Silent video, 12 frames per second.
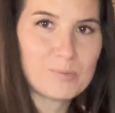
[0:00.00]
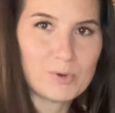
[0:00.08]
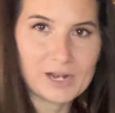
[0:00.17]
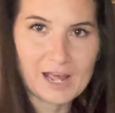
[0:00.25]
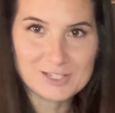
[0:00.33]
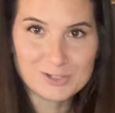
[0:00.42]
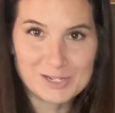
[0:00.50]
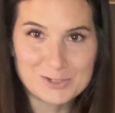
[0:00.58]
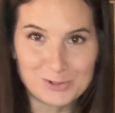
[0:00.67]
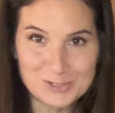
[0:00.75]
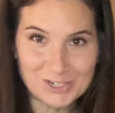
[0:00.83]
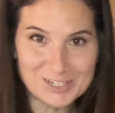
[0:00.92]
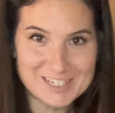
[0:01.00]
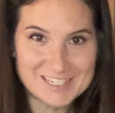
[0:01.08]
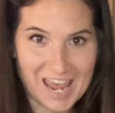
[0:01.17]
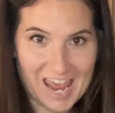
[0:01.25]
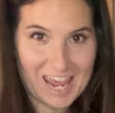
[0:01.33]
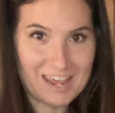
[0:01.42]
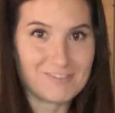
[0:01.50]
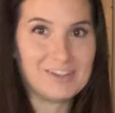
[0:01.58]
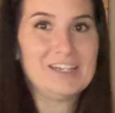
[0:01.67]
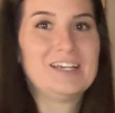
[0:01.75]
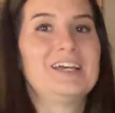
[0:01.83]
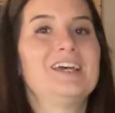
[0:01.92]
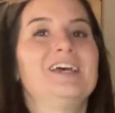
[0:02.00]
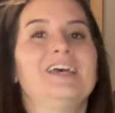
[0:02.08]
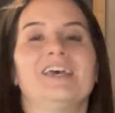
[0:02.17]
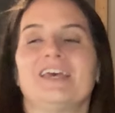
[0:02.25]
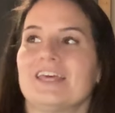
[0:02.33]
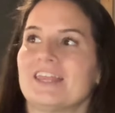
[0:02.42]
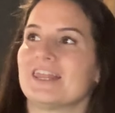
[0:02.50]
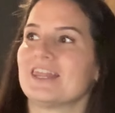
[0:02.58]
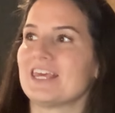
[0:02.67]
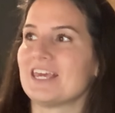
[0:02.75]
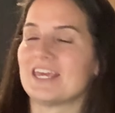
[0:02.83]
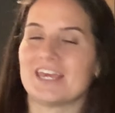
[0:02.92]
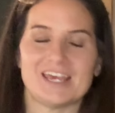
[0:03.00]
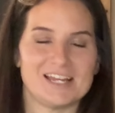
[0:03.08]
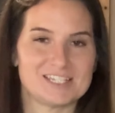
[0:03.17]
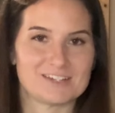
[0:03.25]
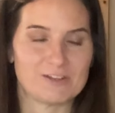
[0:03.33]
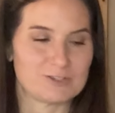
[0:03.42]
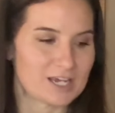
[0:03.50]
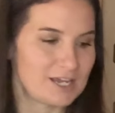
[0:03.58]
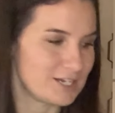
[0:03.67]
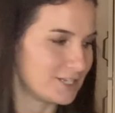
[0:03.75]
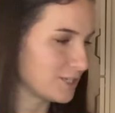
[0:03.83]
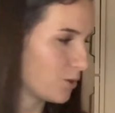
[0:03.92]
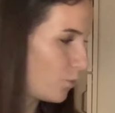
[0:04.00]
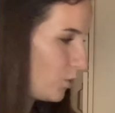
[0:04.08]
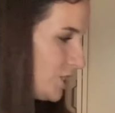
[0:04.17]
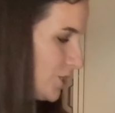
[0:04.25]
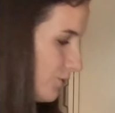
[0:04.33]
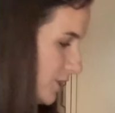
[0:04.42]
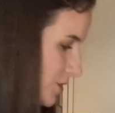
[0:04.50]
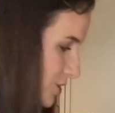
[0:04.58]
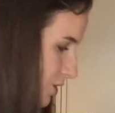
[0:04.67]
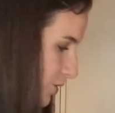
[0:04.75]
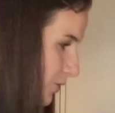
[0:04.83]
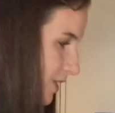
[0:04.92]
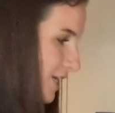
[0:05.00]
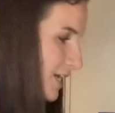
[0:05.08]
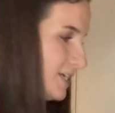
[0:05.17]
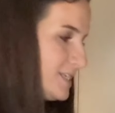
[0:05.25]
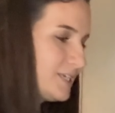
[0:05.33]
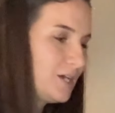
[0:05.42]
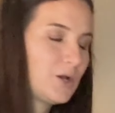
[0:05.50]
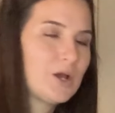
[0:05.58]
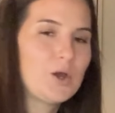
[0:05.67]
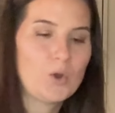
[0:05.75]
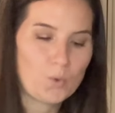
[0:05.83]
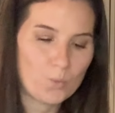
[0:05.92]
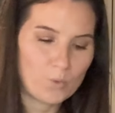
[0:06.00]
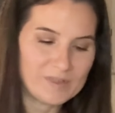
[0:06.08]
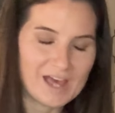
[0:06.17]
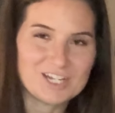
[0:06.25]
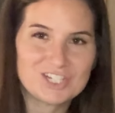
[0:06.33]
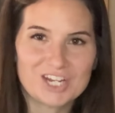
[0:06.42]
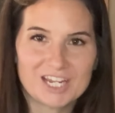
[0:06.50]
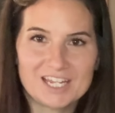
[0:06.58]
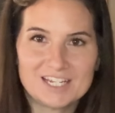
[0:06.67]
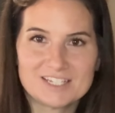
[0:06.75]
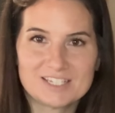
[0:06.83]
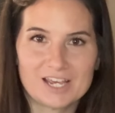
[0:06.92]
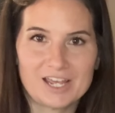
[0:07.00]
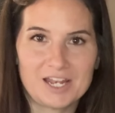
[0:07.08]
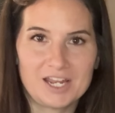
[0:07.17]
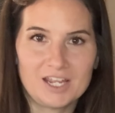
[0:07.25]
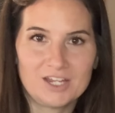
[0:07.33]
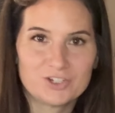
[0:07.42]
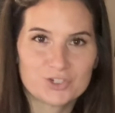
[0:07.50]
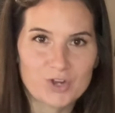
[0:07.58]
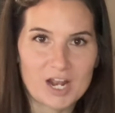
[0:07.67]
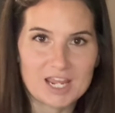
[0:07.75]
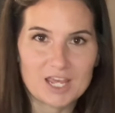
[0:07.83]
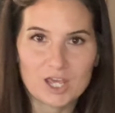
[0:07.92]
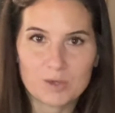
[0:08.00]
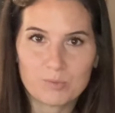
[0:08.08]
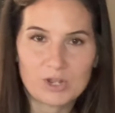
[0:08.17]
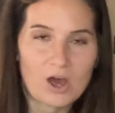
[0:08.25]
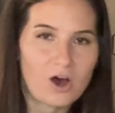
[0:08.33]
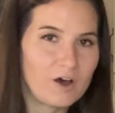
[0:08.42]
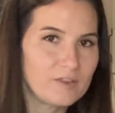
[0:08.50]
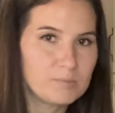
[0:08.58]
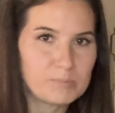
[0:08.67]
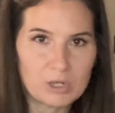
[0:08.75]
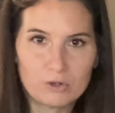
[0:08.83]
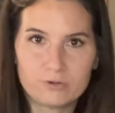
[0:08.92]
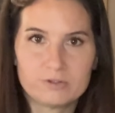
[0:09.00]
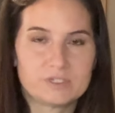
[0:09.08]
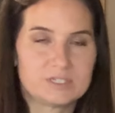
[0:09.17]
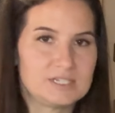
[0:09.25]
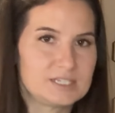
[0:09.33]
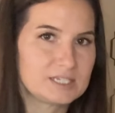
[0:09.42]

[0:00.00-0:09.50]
to point out. So I told y'all to save the ends of those onions. What you can do is when that chicken is done shredding, put all the bones and